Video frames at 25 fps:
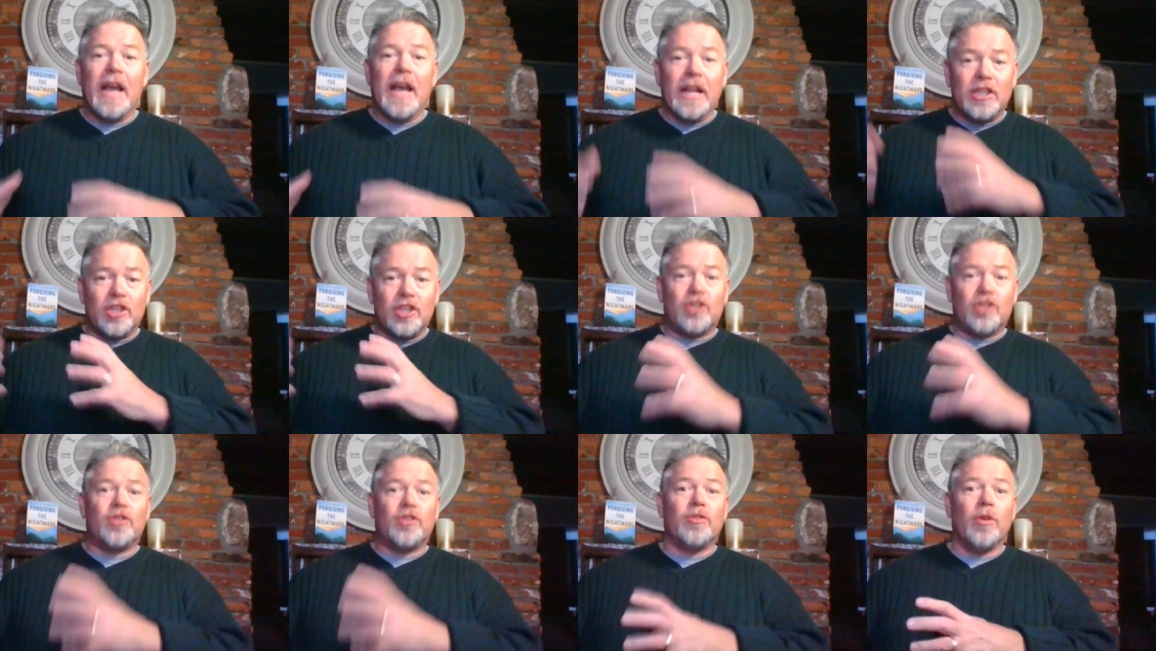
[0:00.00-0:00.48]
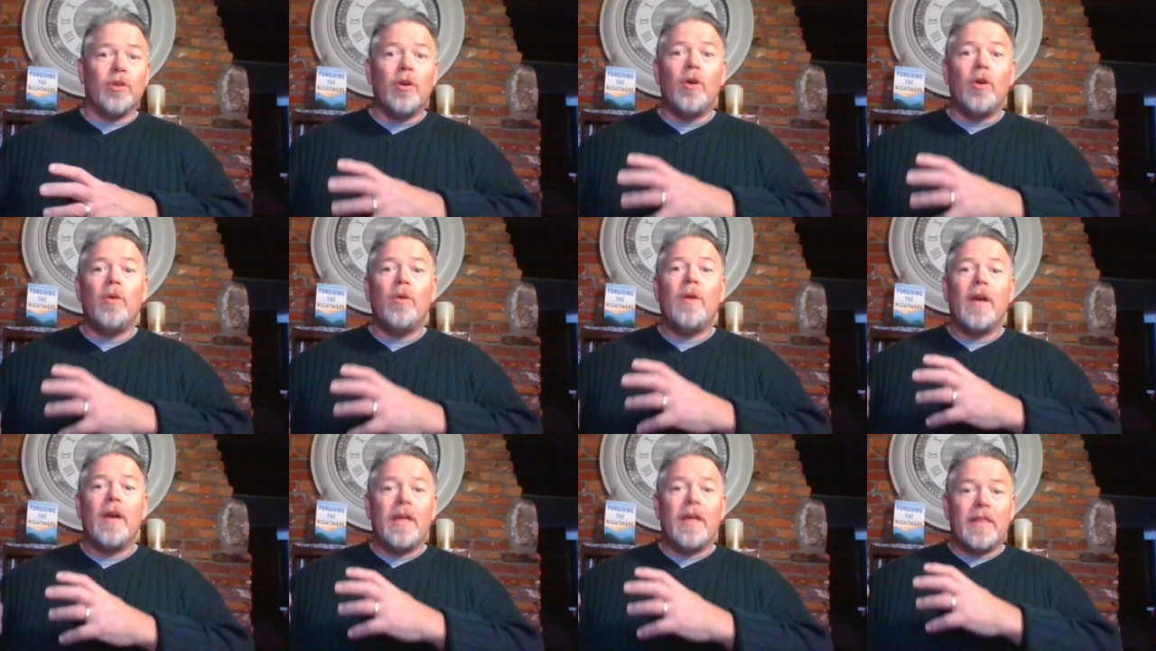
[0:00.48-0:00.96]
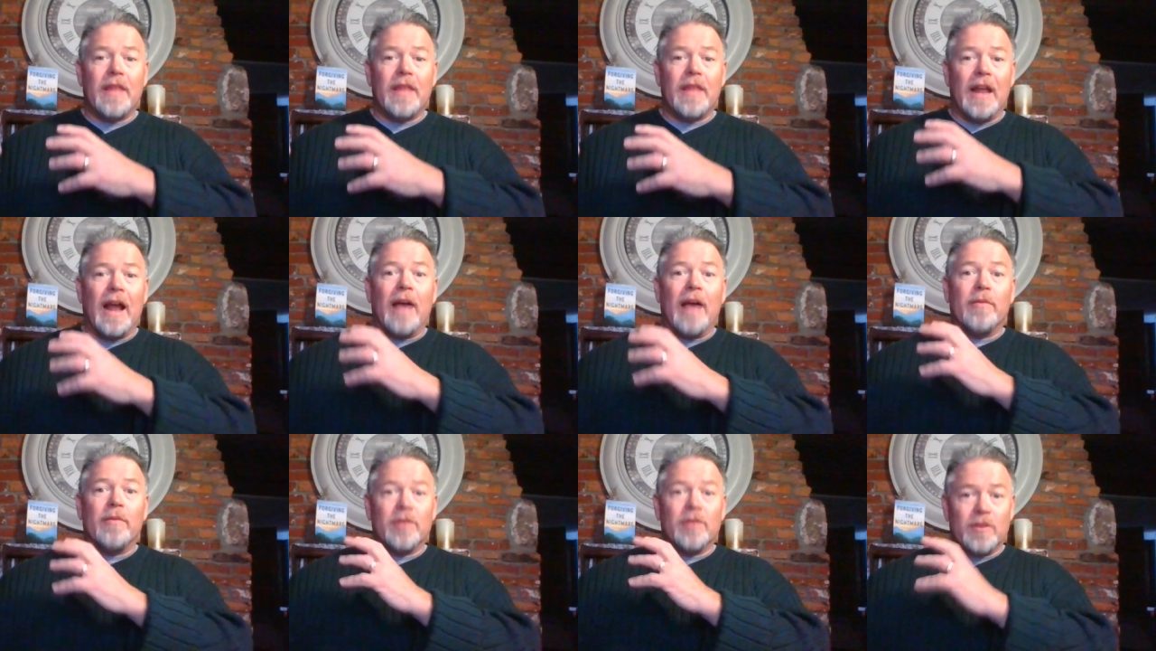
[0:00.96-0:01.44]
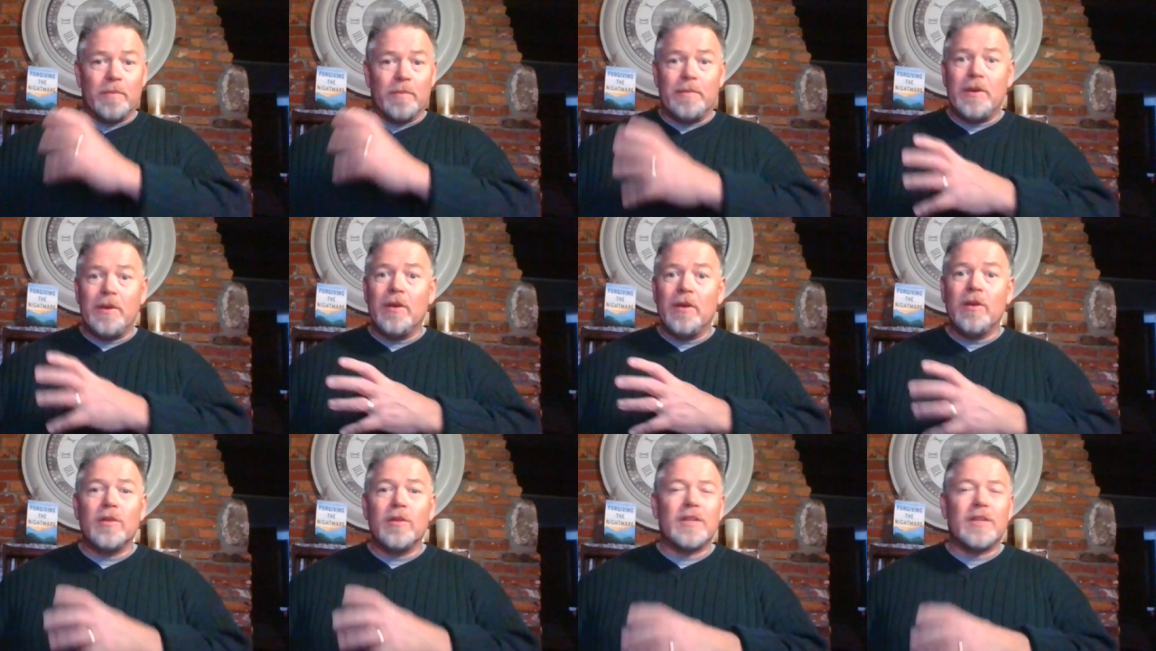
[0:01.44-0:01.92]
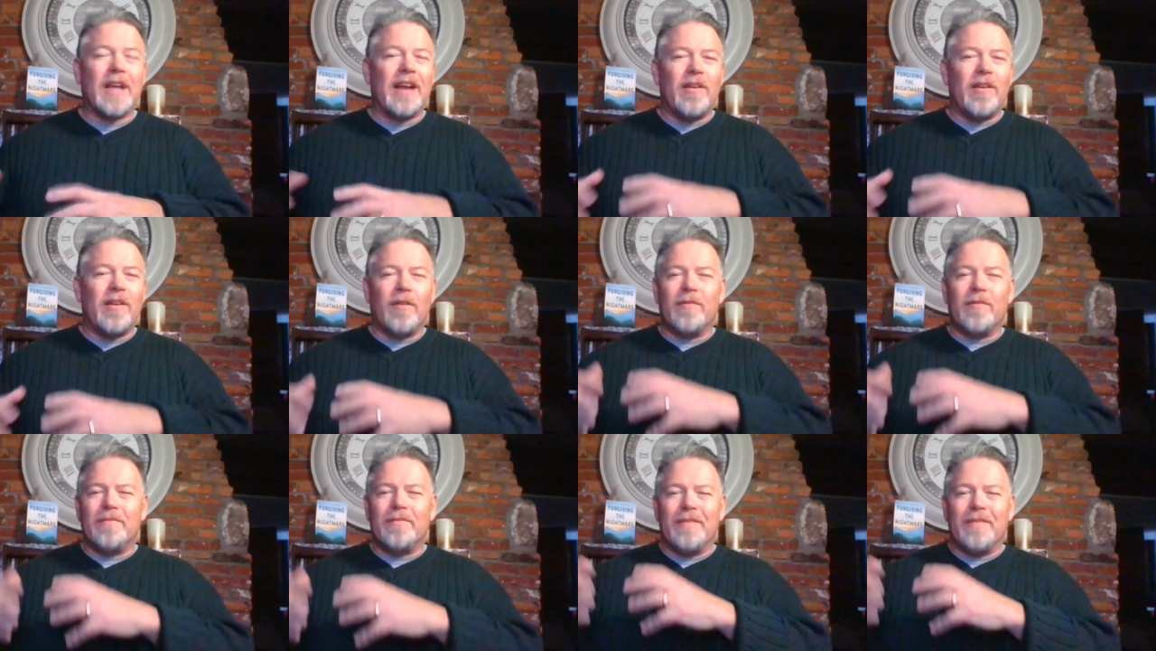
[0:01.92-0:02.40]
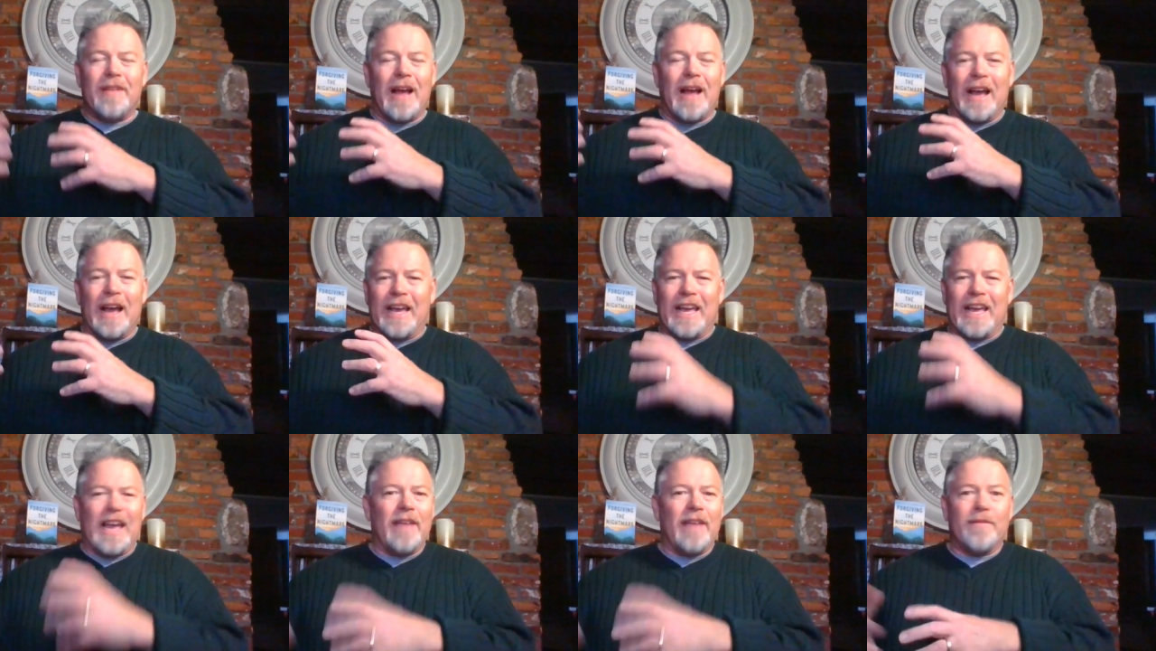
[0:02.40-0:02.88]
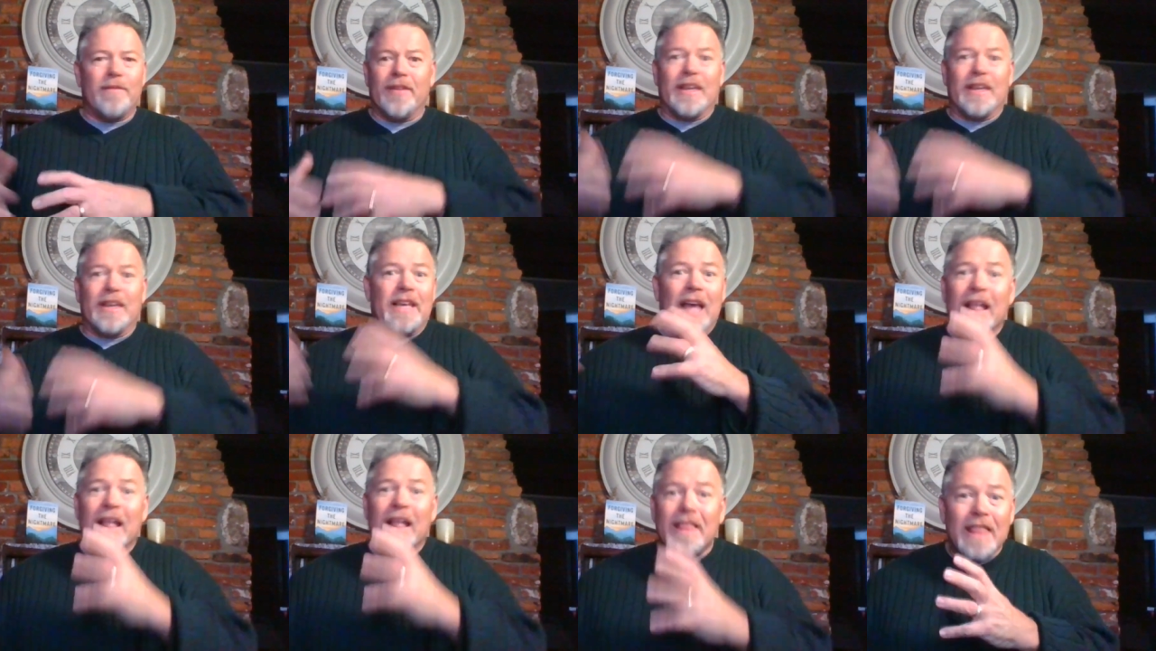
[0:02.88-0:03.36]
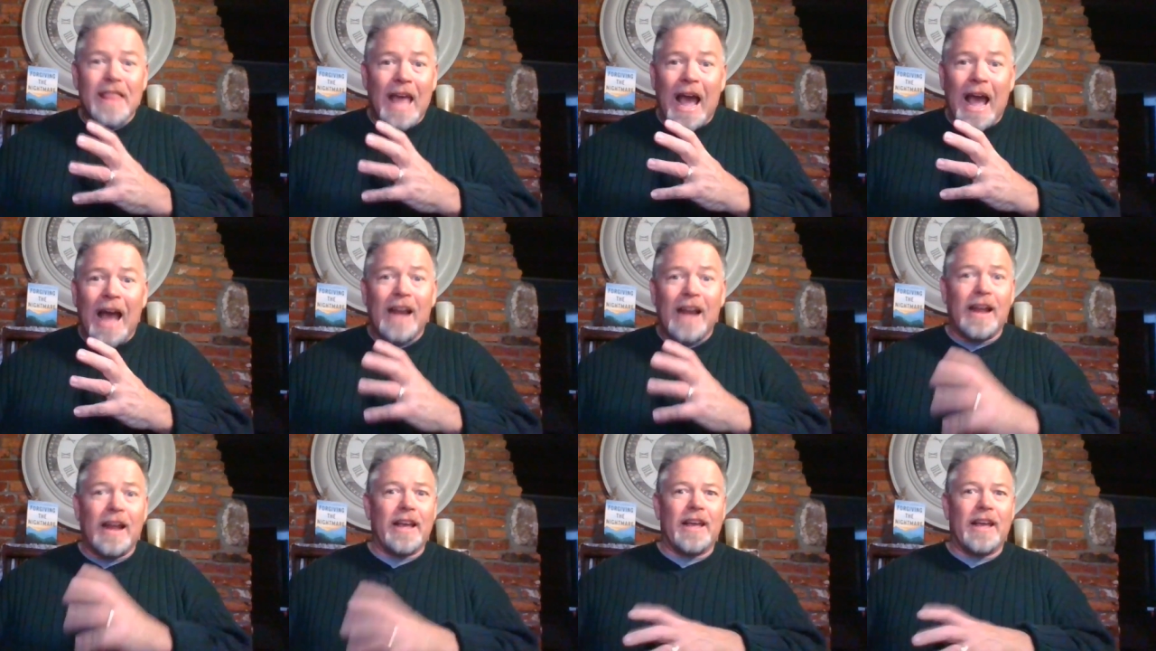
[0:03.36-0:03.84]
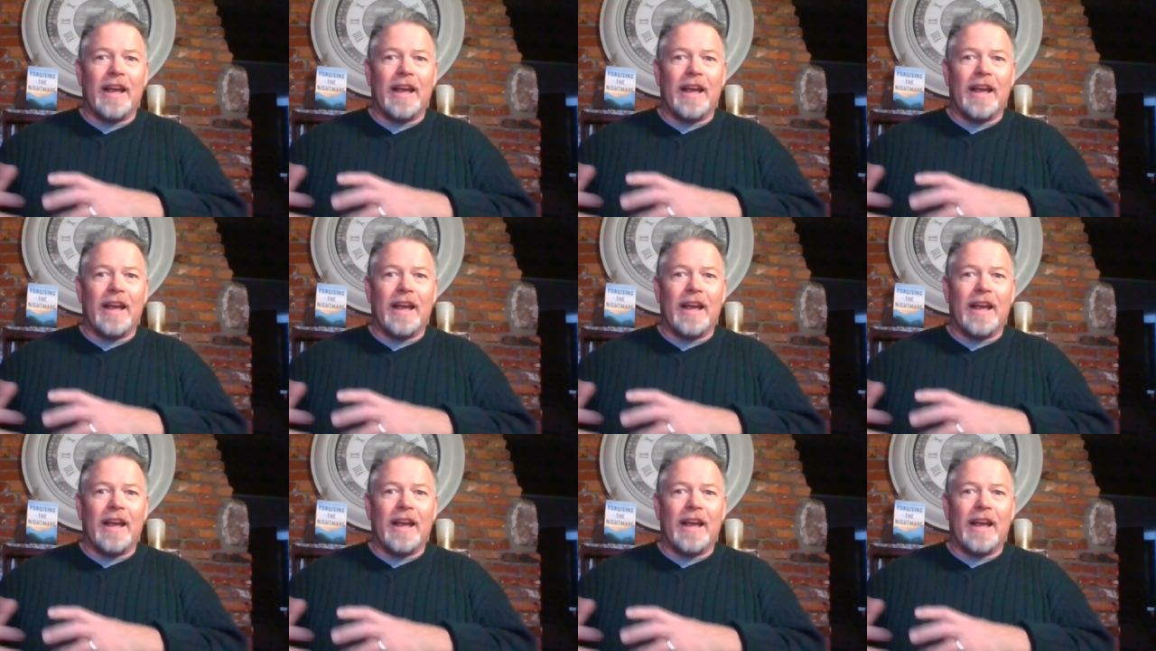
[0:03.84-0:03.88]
It's true mm-hmm. that I was abused. I don't I can't forget that.